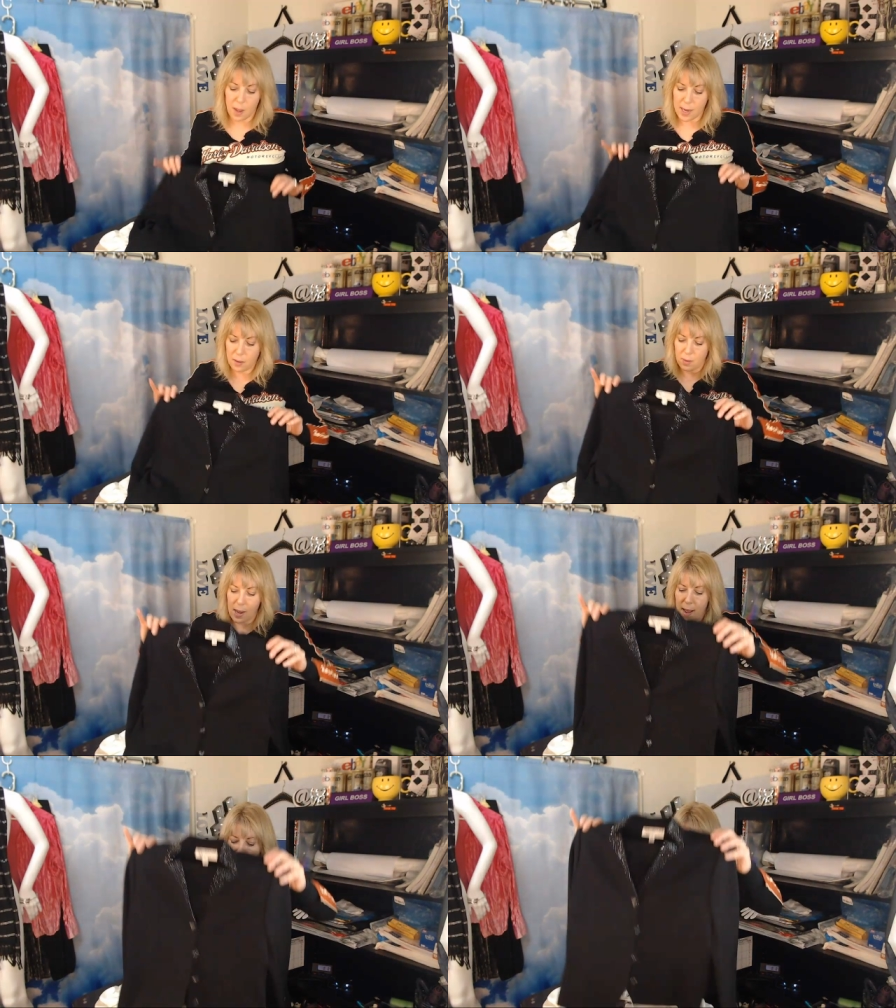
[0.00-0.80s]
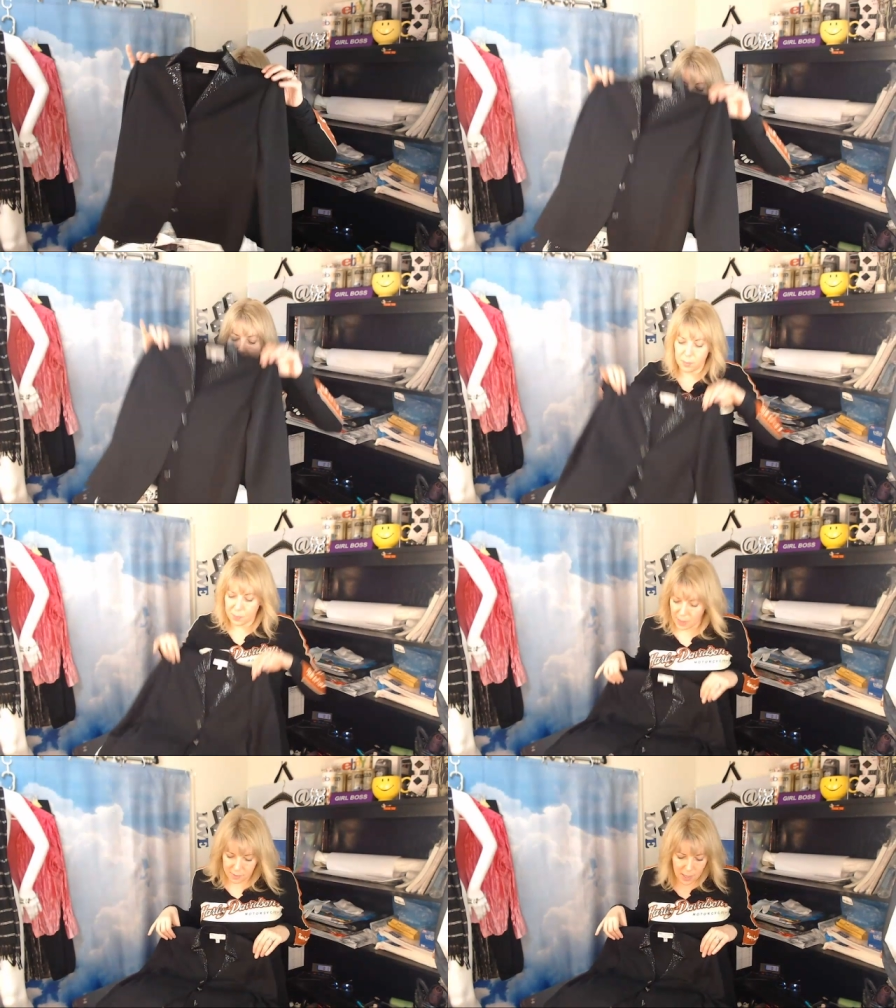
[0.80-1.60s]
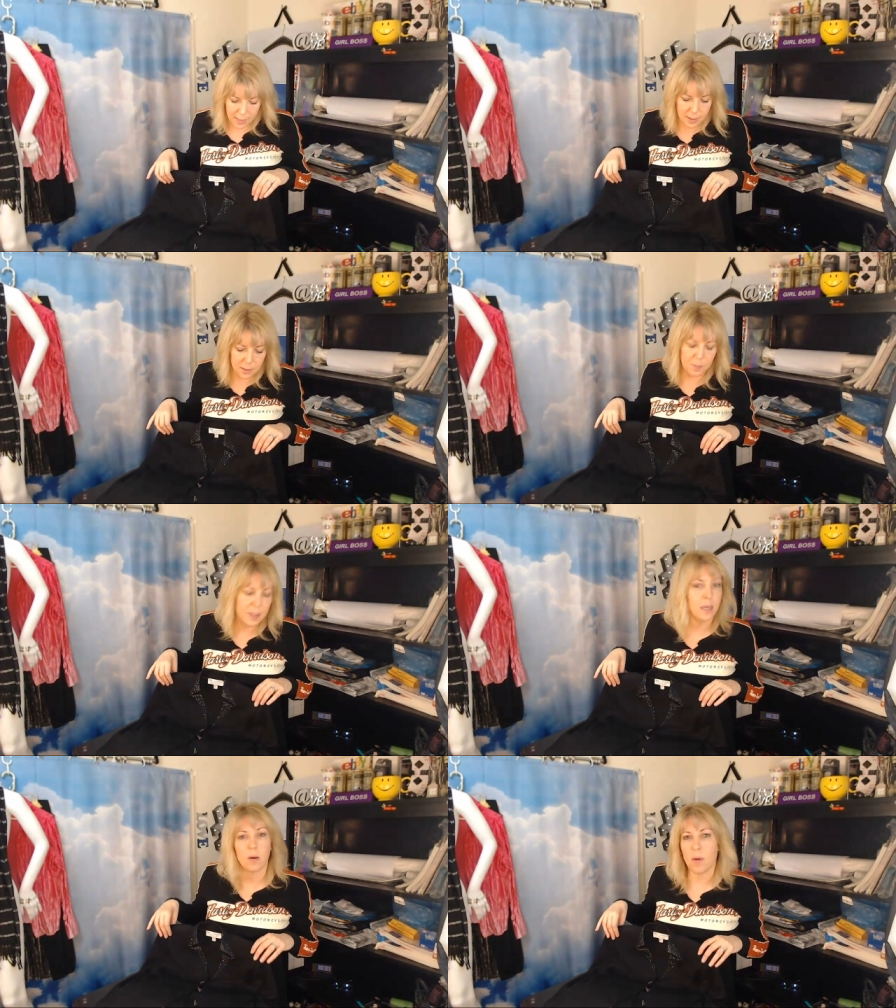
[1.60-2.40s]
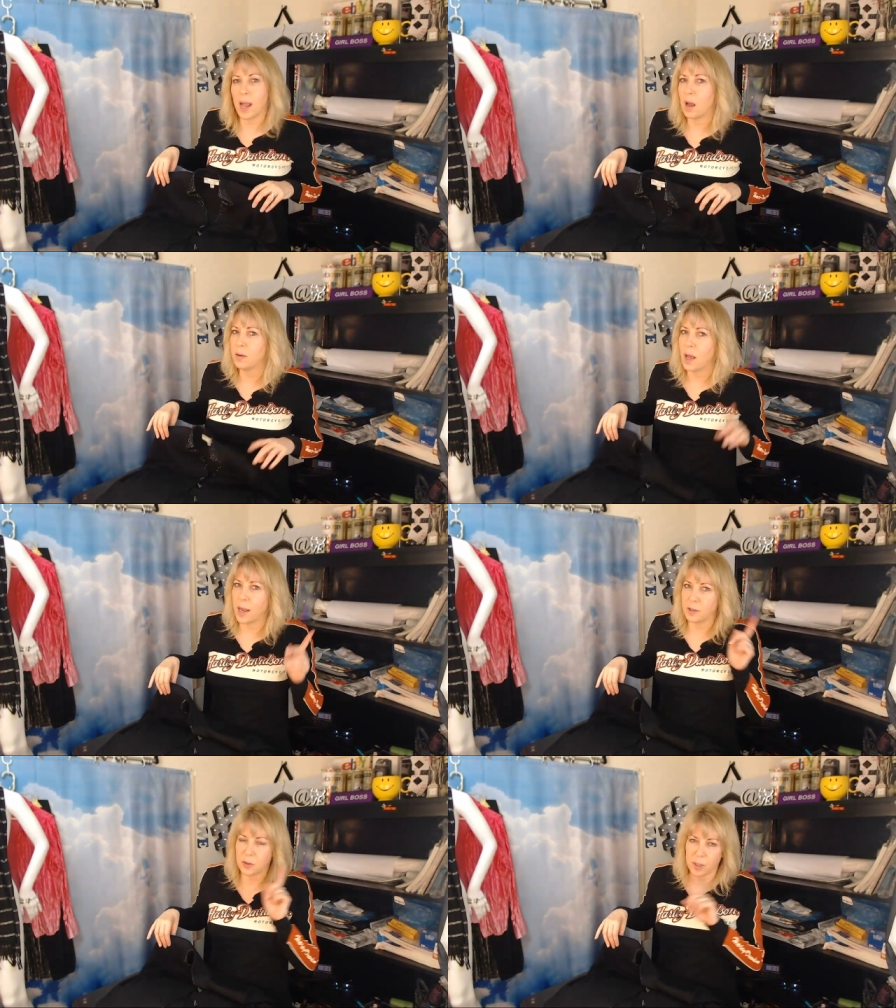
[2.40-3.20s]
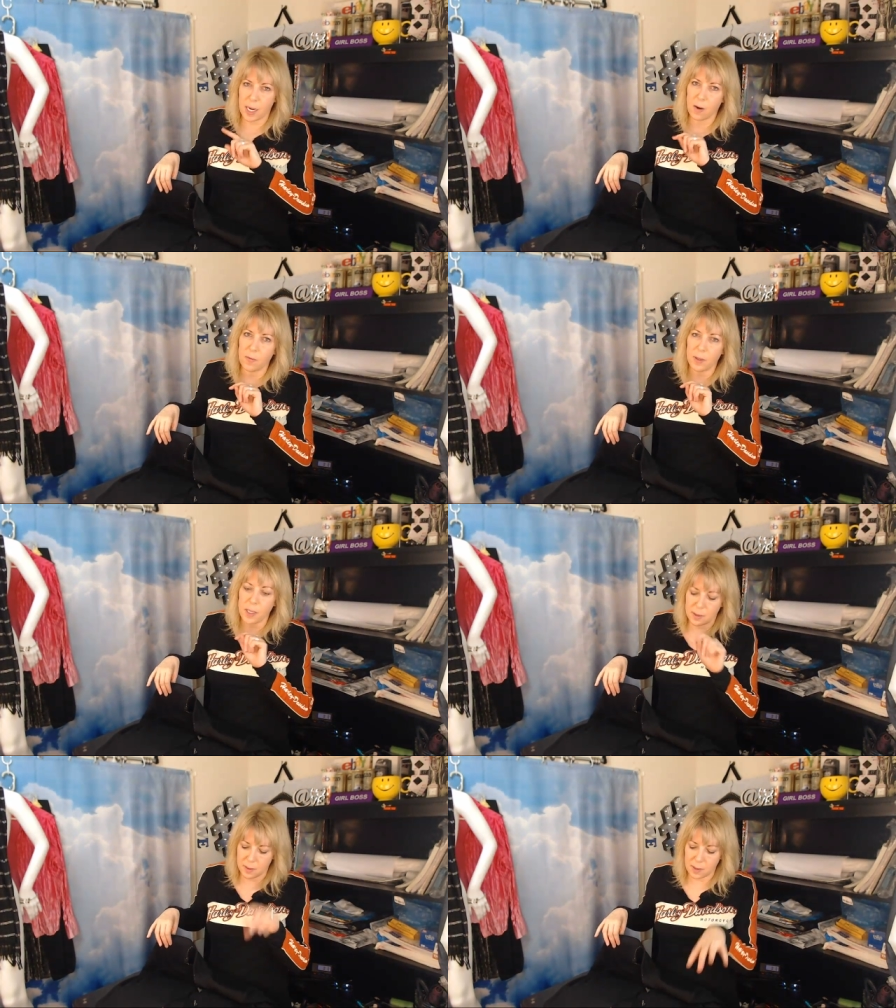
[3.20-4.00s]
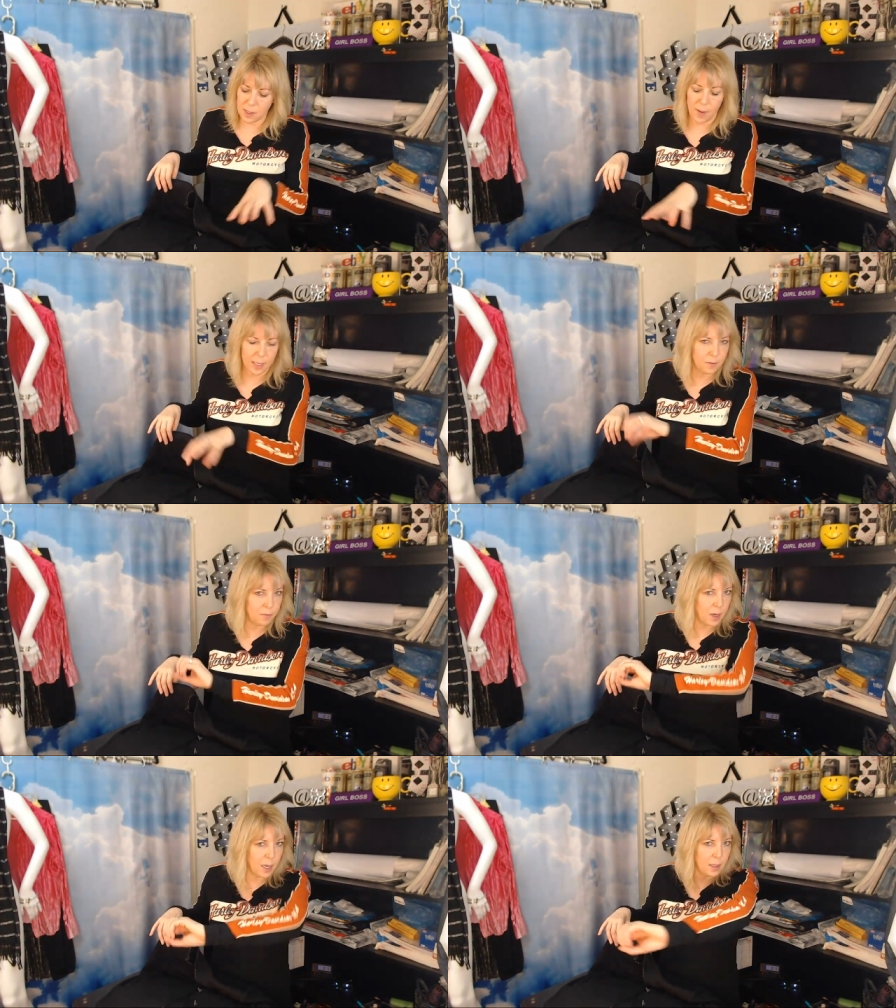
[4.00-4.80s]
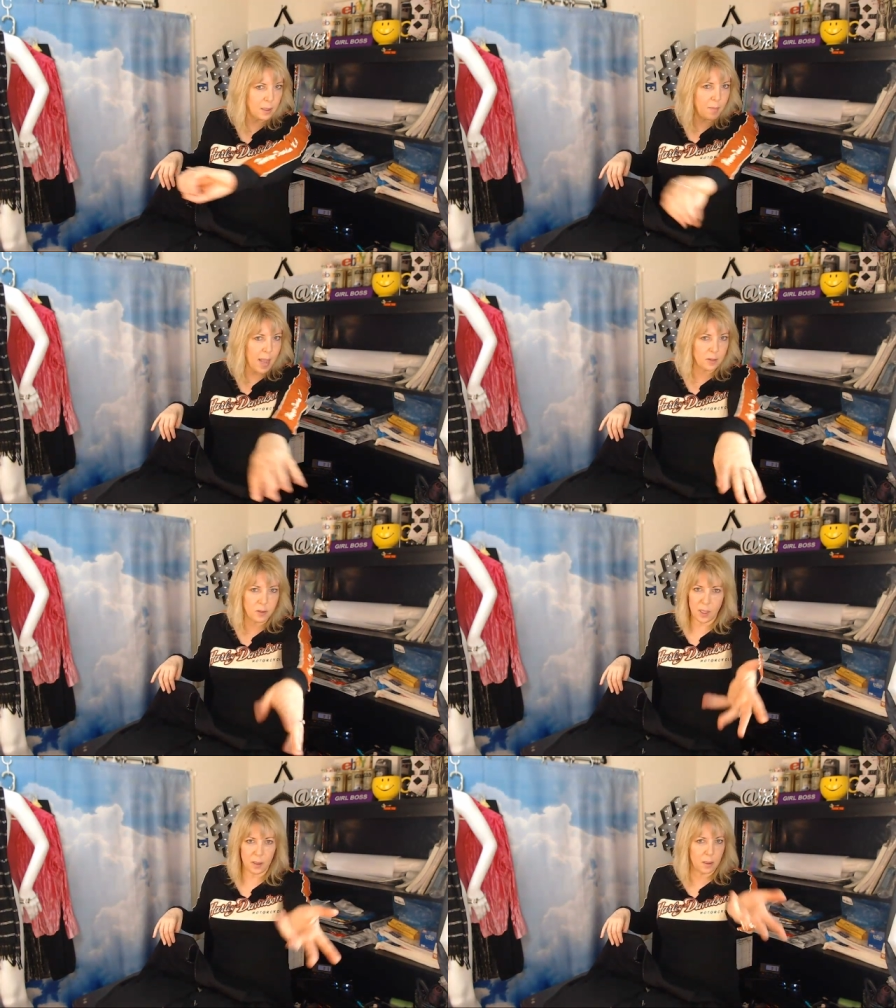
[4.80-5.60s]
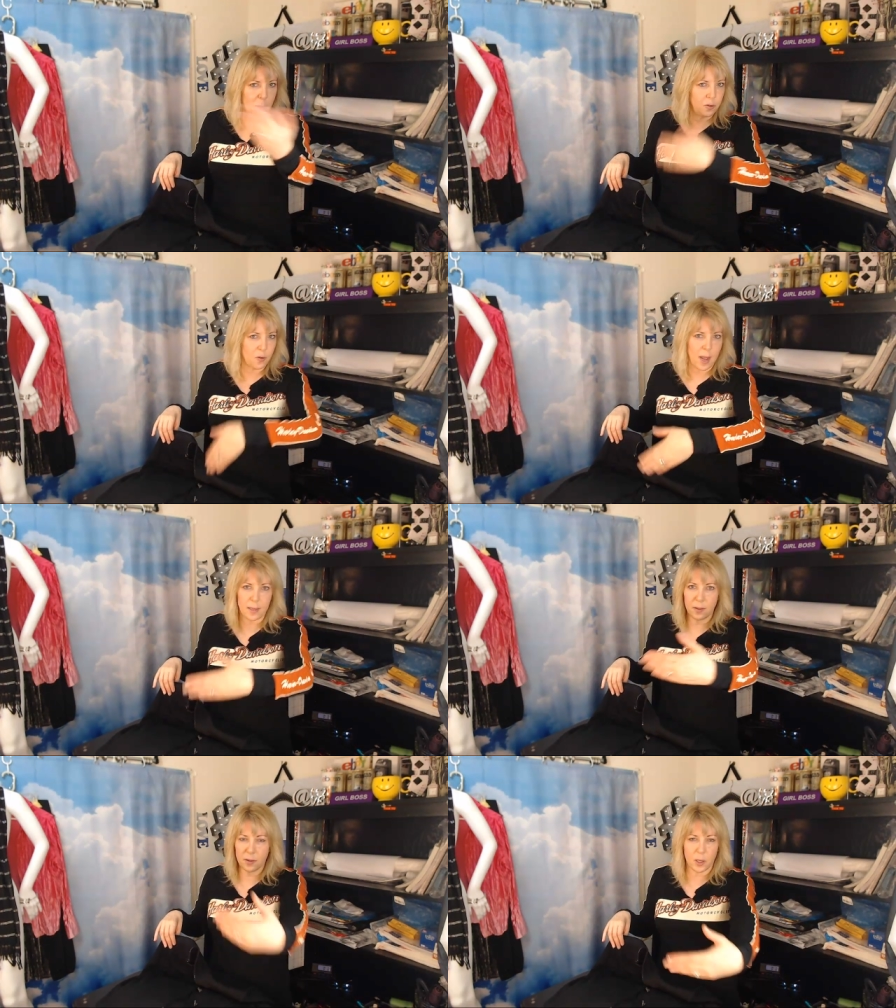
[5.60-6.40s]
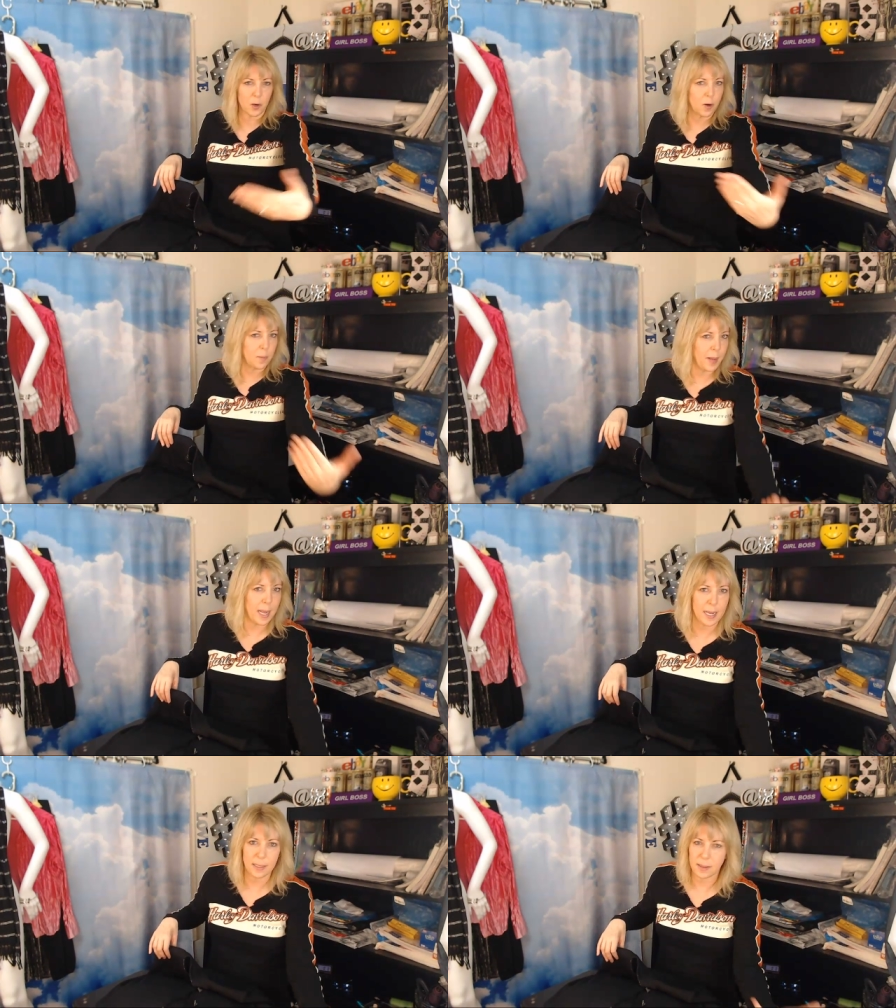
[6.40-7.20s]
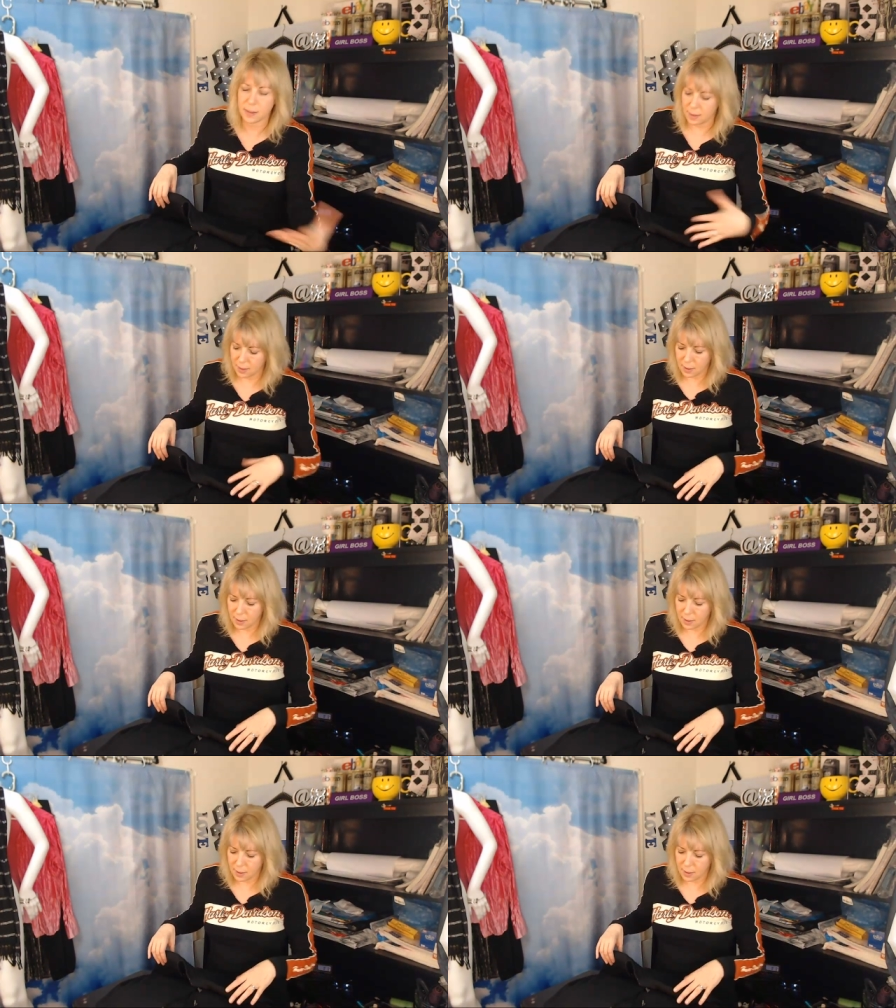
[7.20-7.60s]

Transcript: I don't have the bottom piece. I did peek around extra carefully to see if I could find a matching dress, skirt, pants,